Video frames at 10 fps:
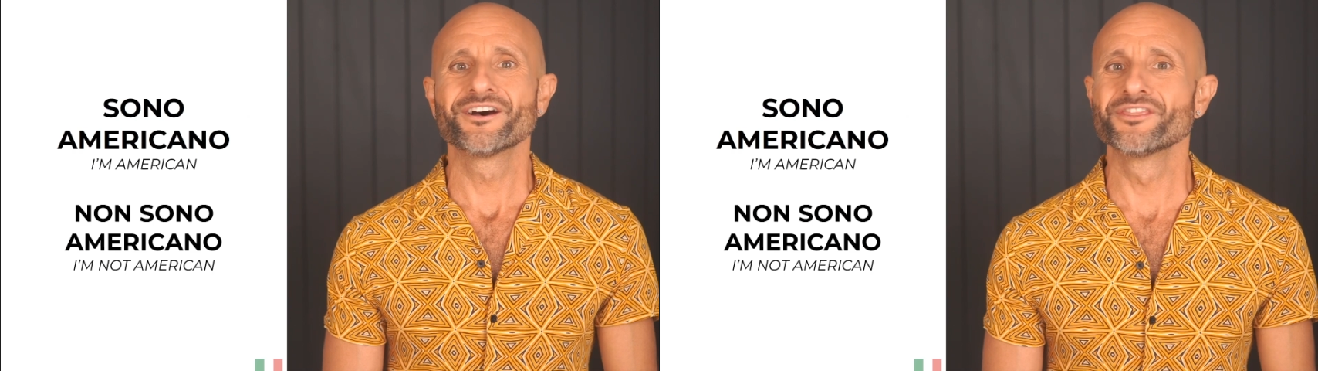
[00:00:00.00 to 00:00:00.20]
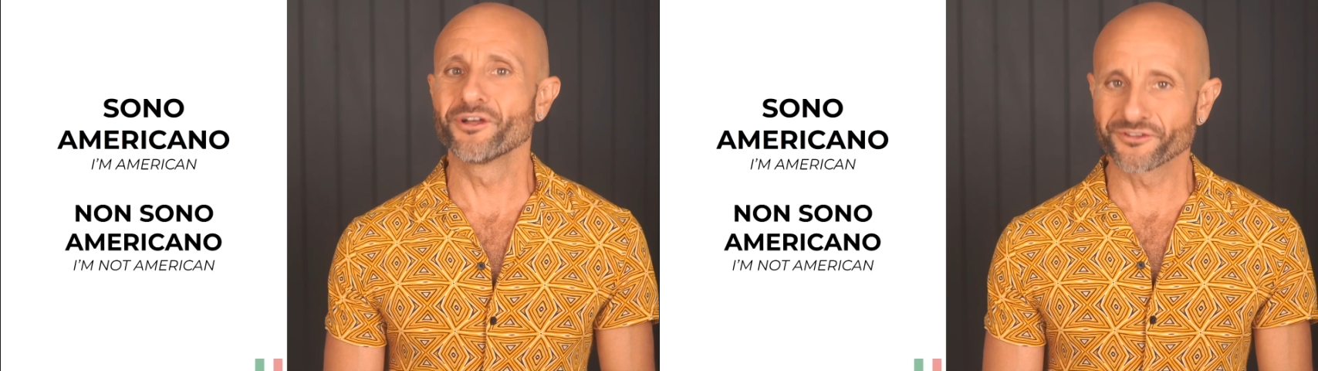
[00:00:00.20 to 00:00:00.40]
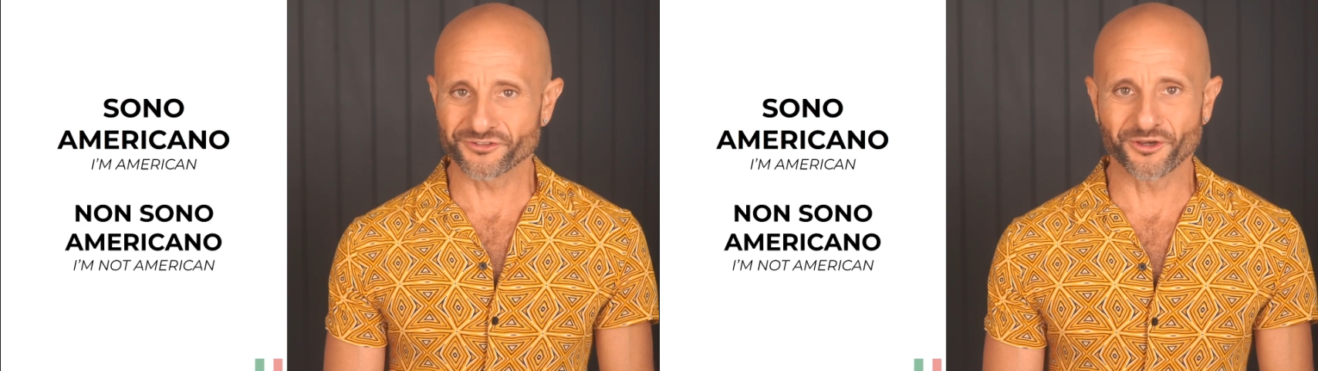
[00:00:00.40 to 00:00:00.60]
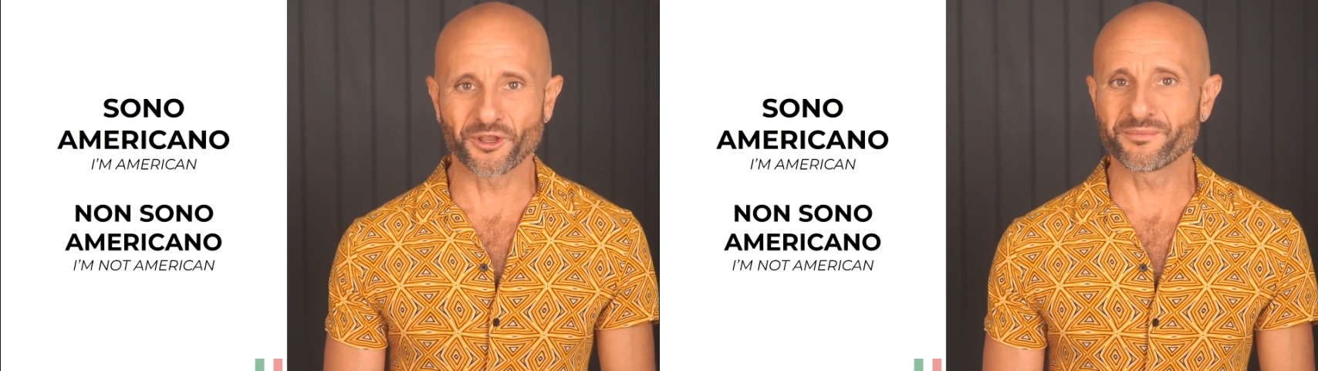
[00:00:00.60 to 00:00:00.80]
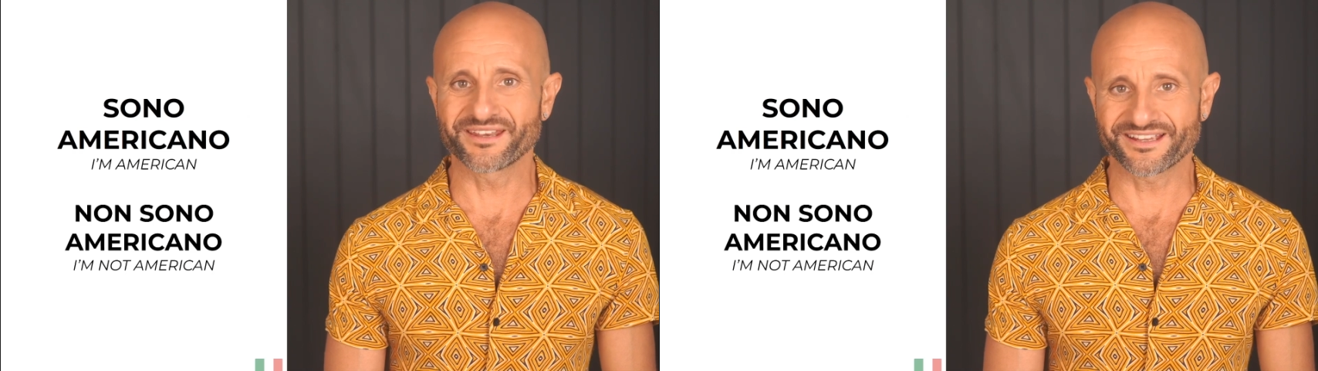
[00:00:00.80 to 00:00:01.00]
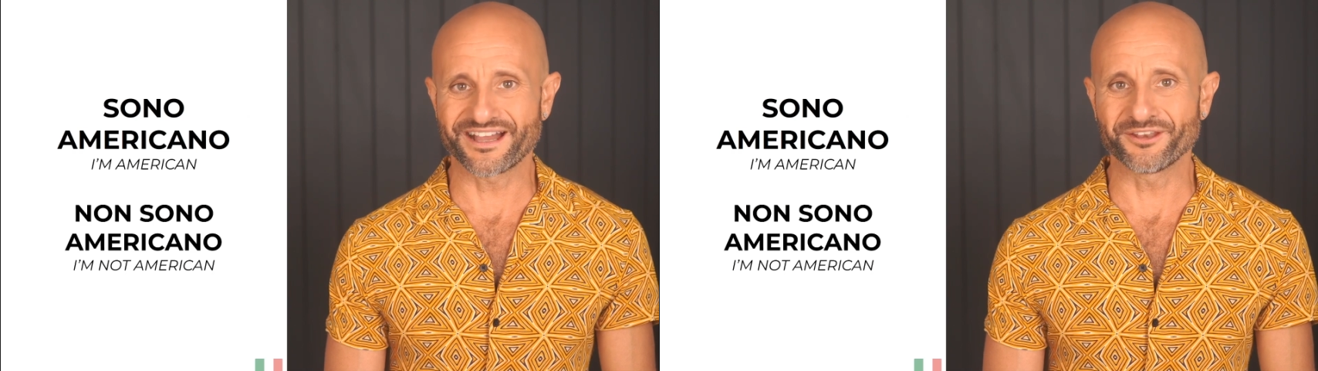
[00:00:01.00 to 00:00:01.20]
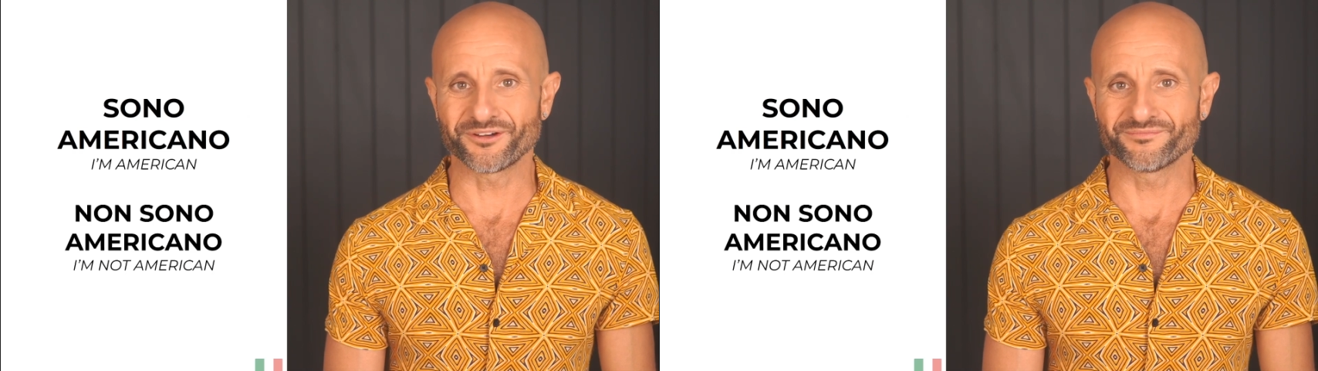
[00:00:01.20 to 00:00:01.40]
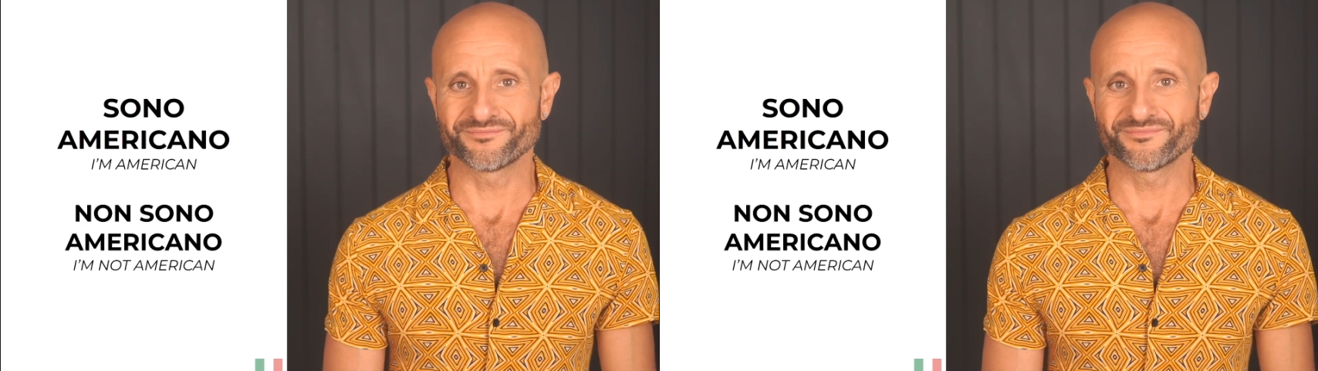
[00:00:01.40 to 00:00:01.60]
Non sono
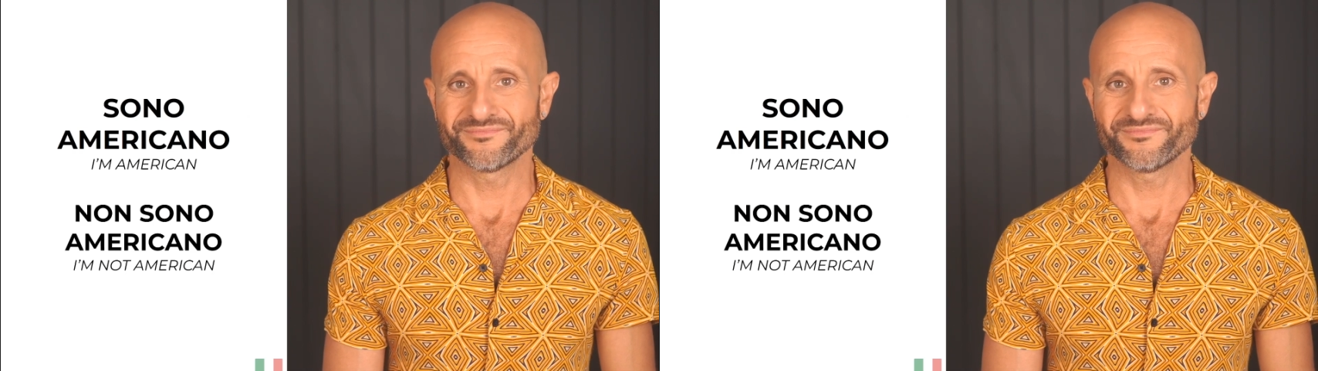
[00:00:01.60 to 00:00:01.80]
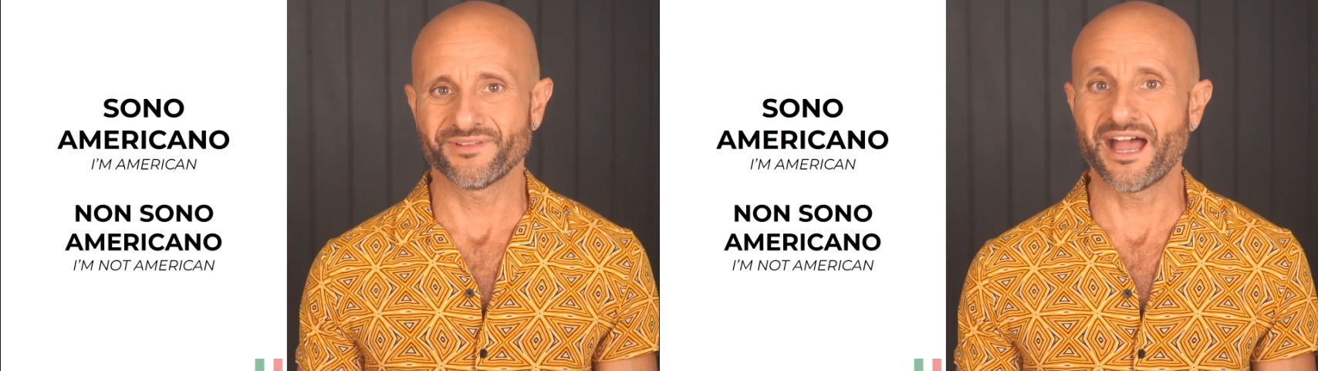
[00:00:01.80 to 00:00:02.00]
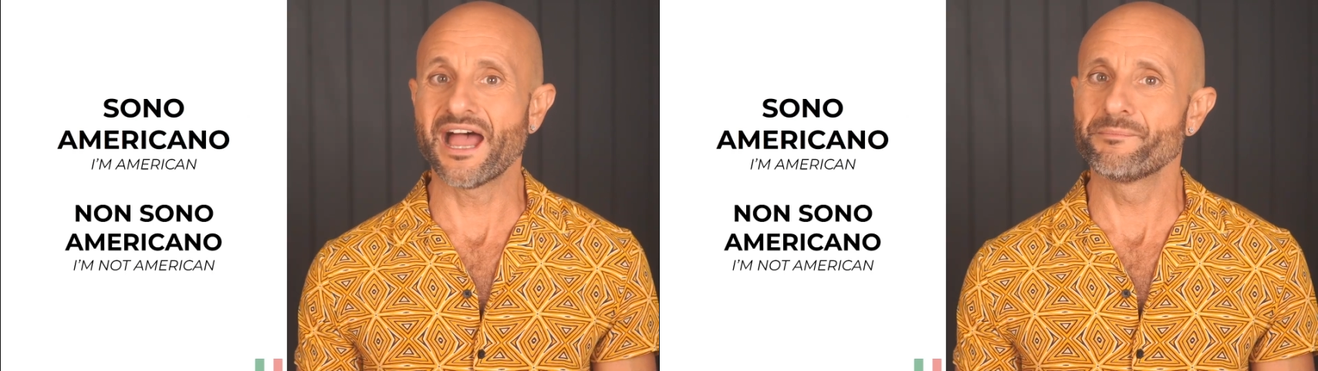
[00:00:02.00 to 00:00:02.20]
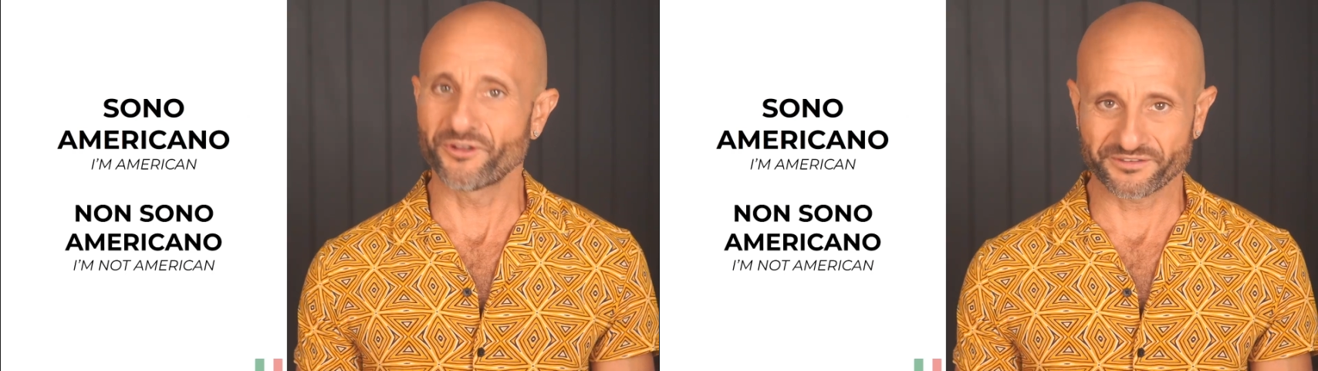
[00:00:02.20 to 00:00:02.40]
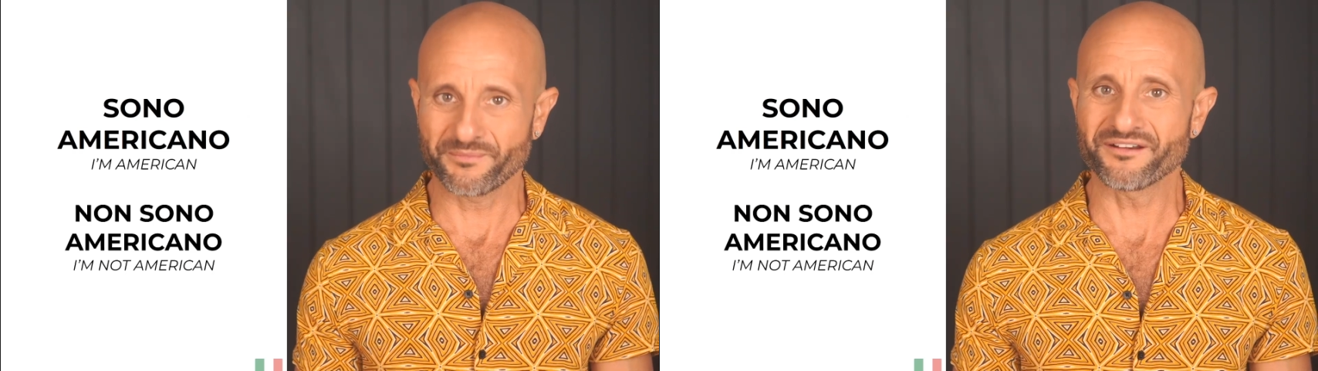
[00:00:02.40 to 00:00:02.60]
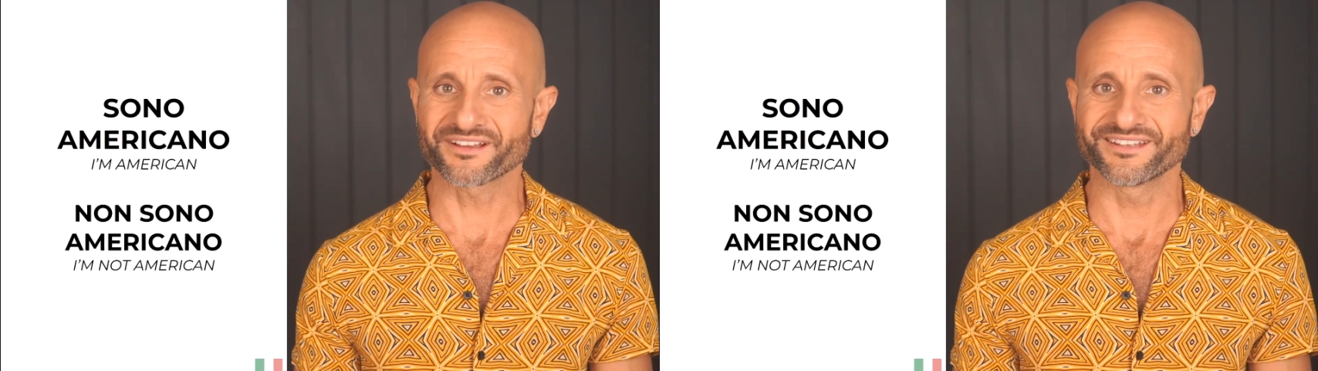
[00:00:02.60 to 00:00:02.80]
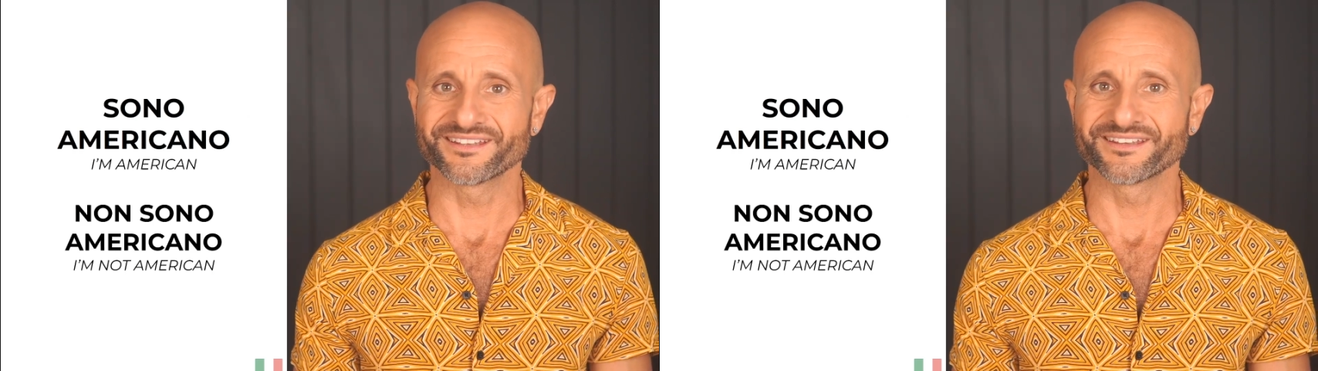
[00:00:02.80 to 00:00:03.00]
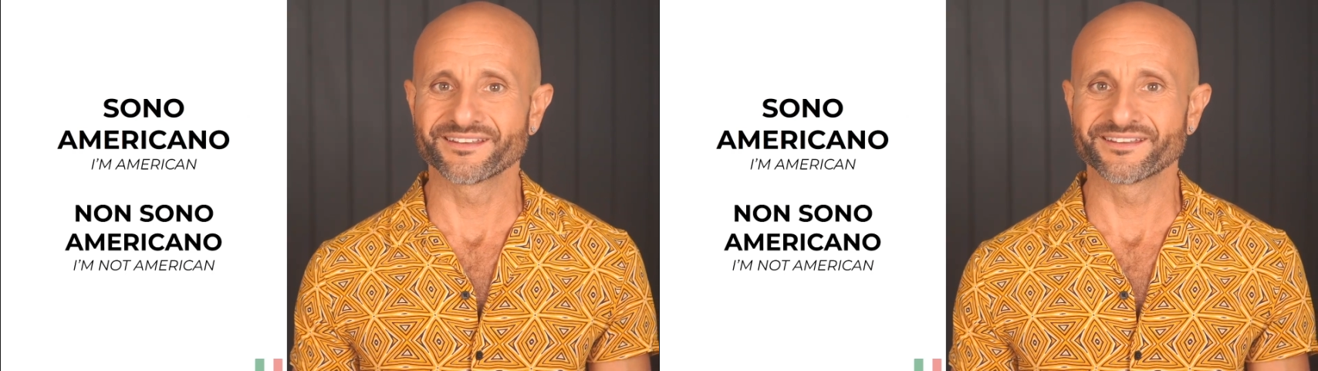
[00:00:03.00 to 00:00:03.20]
americano, I'm not American.